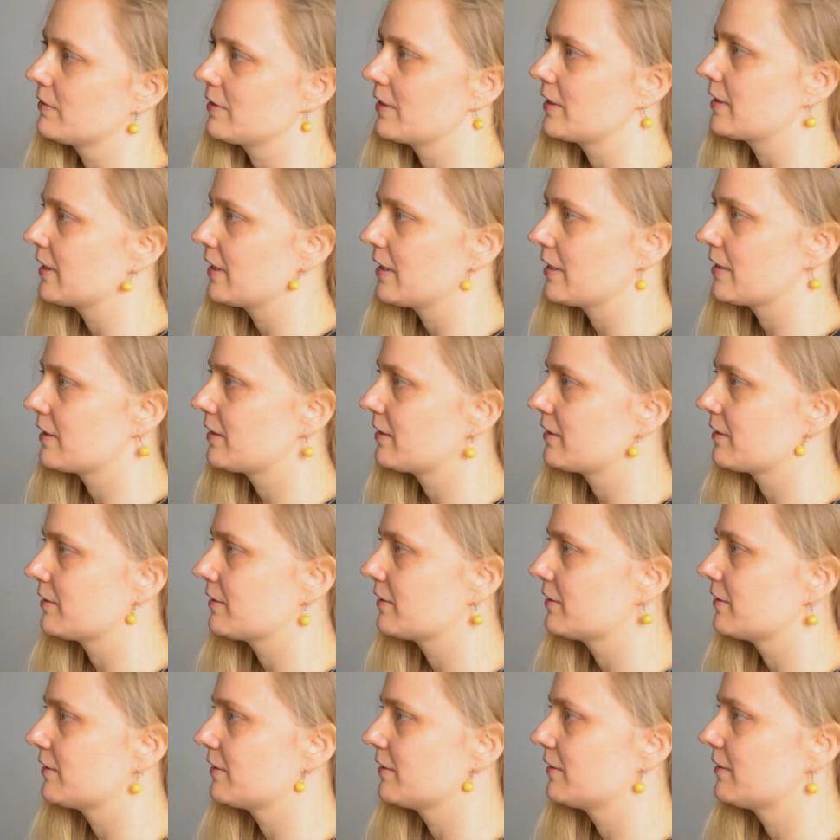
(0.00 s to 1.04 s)
get like
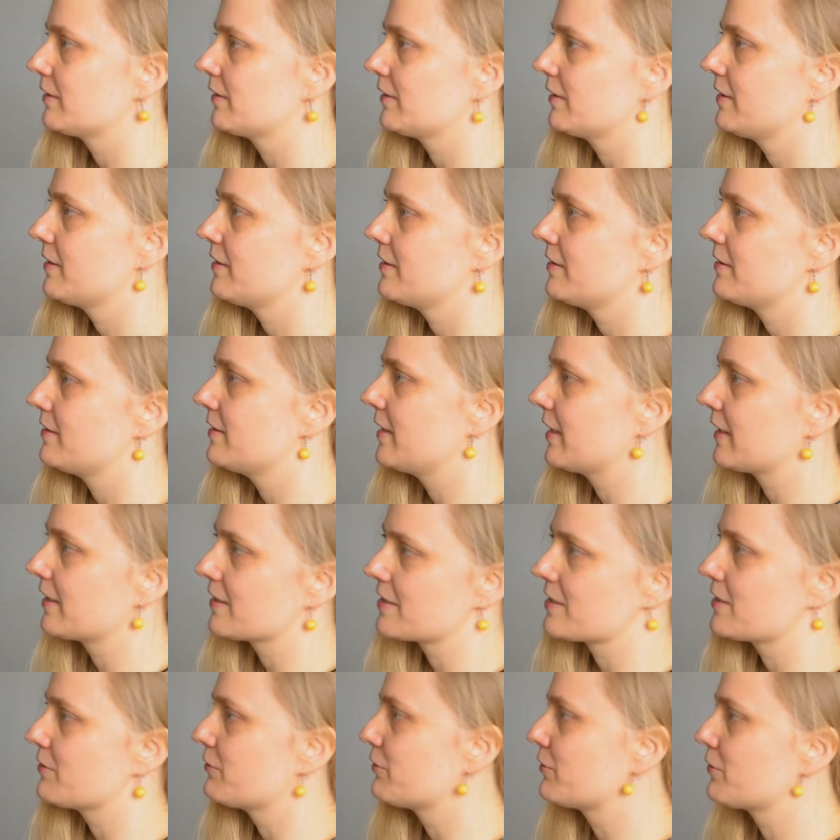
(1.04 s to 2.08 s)
uh,
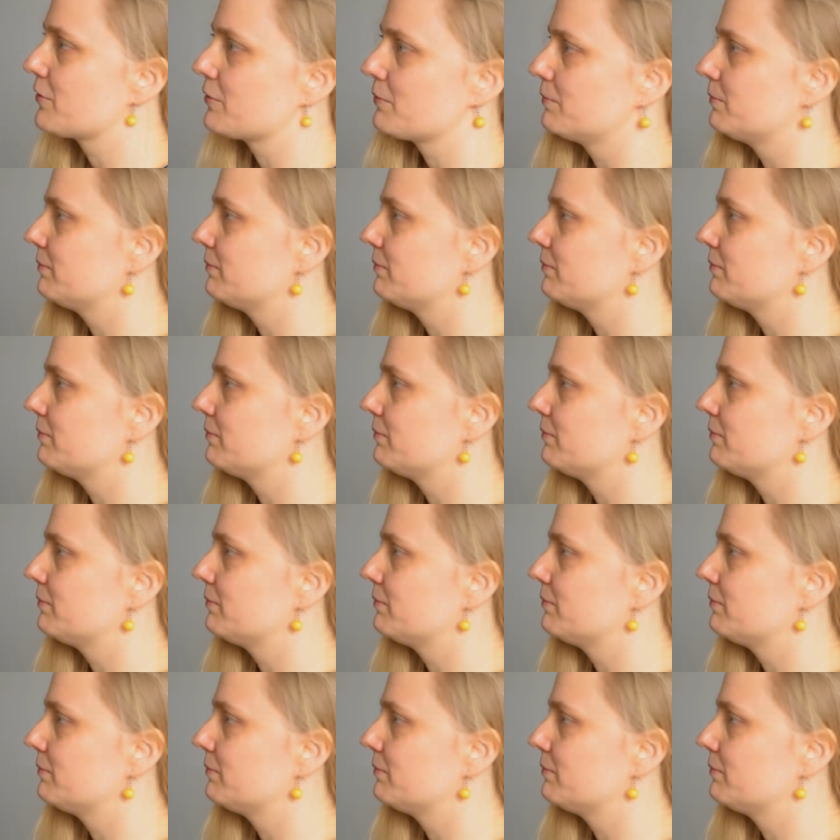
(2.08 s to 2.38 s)
negative